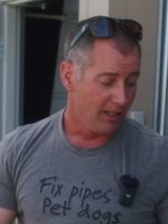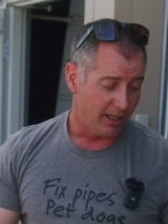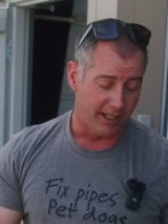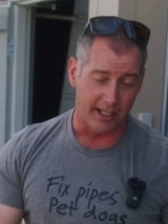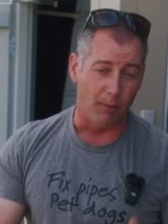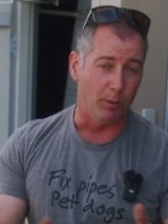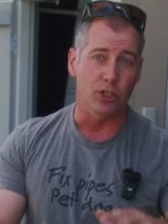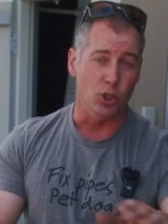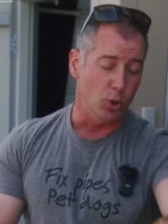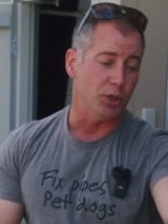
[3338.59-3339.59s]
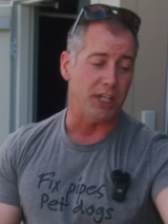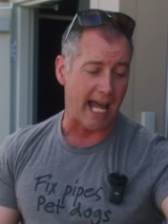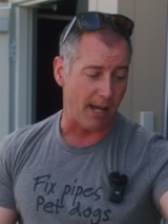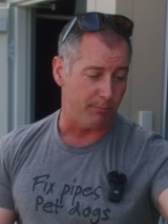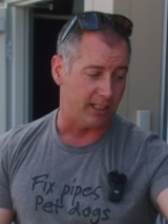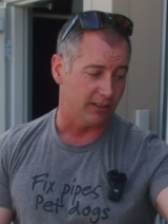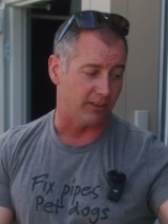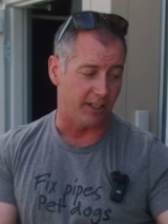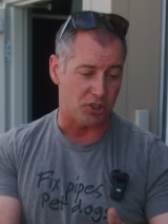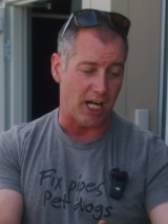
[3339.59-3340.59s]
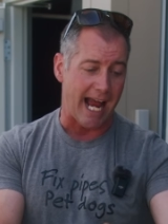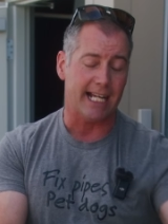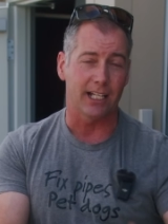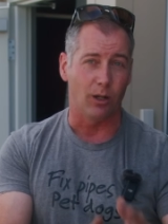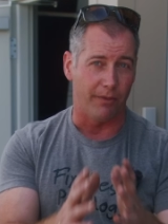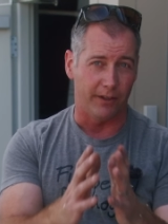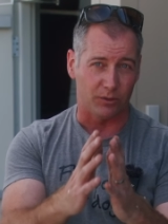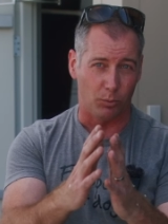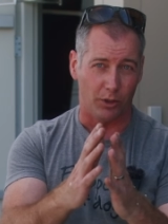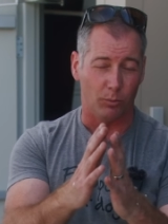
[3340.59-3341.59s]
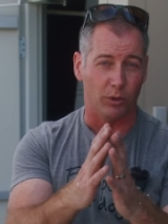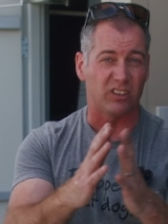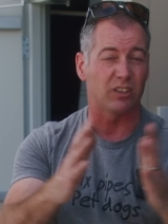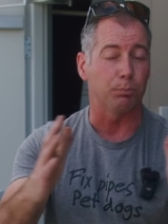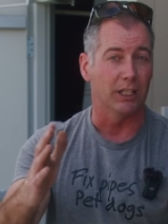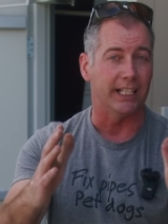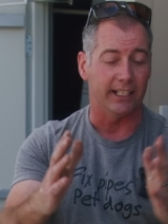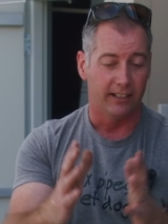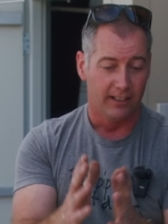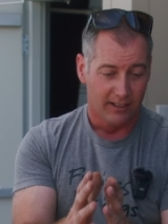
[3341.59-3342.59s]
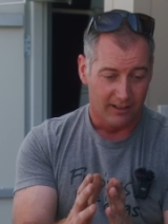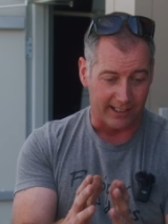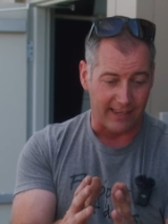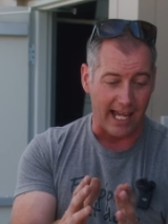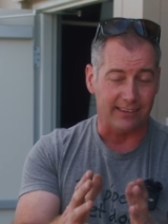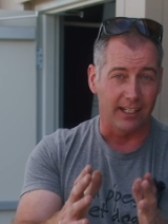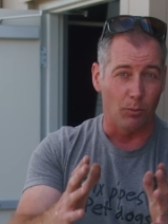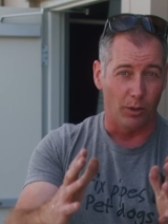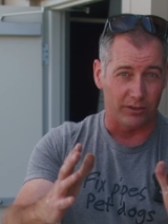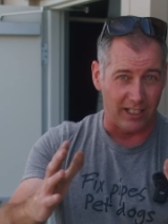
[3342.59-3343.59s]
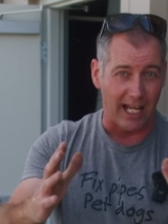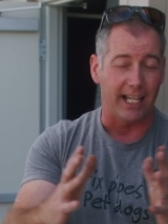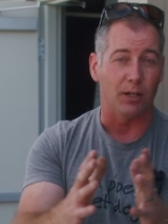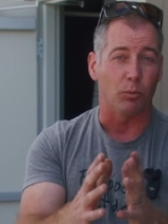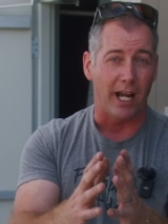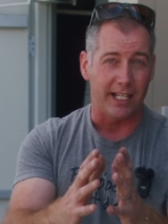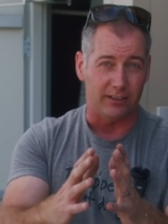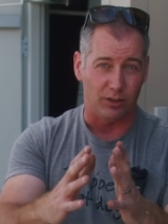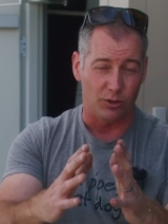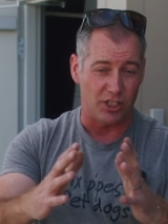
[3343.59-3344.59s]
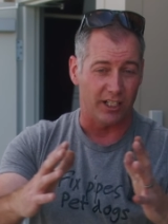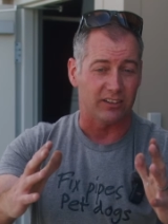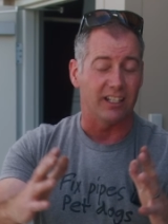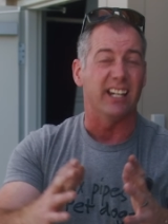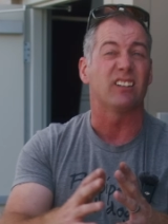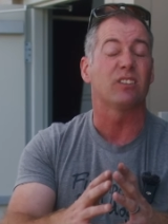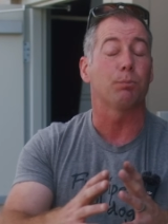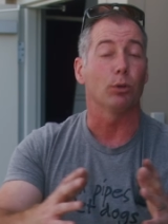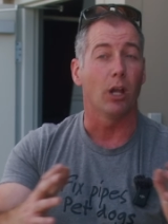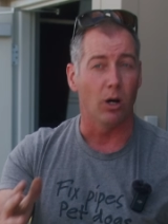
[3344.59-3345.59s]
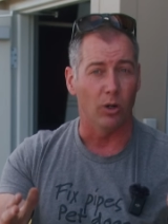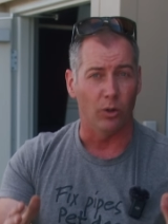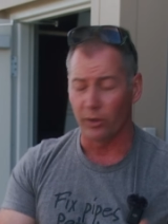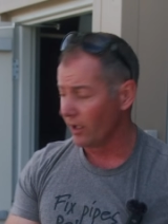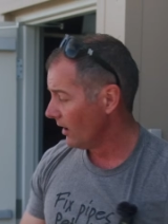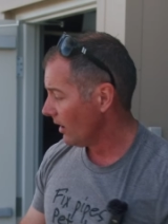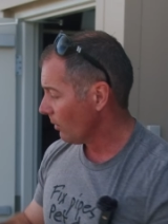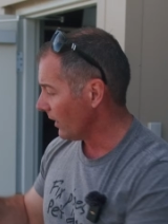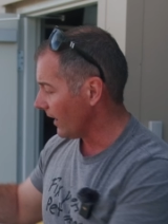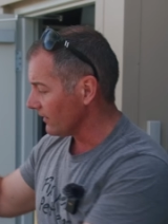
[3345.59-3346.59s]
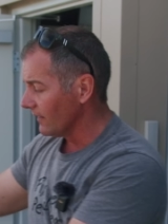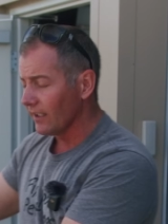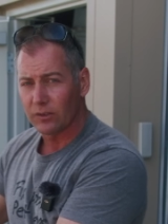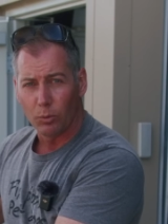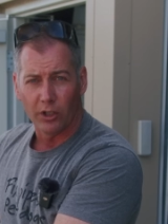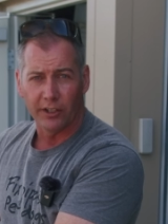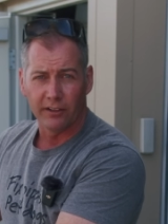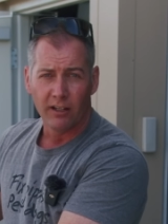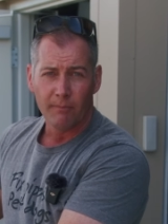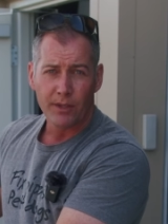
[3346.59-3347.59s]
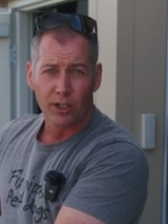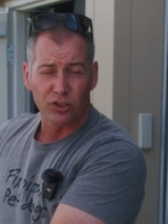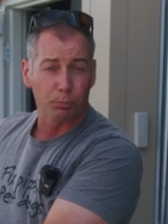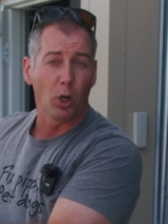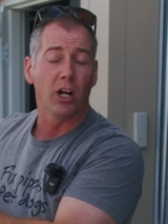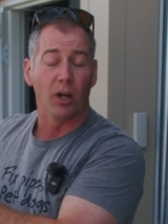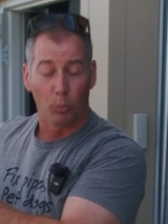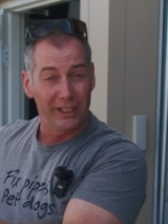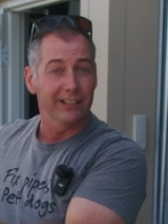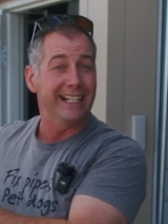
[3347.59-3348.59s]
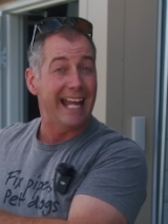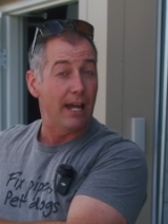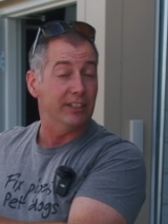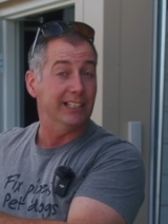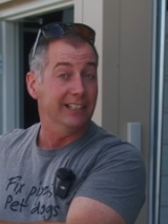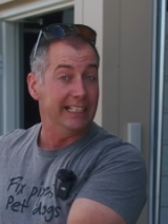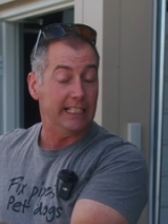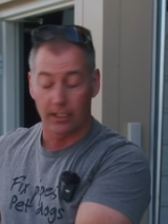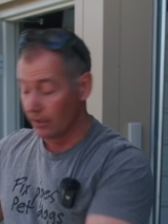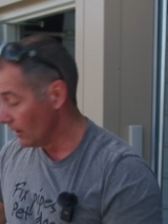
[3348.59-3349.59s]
And, and we knew that because the jacket on this one was split. Like that thing was getting ready to just explode, whereas this one sprung a really heavy leak.